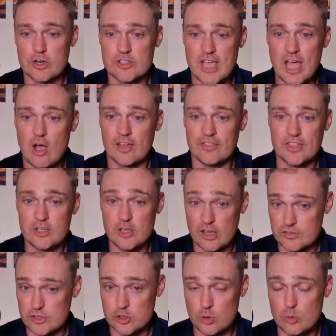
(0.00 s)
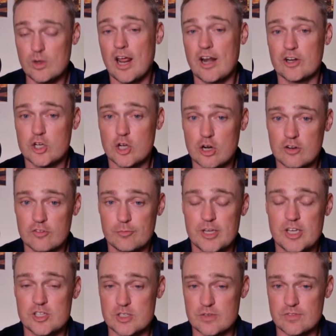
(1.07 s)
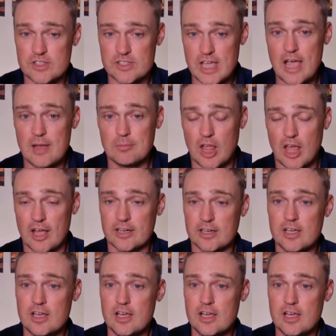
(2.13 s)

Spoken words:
out. I think you have to do it on a curve because of the timeline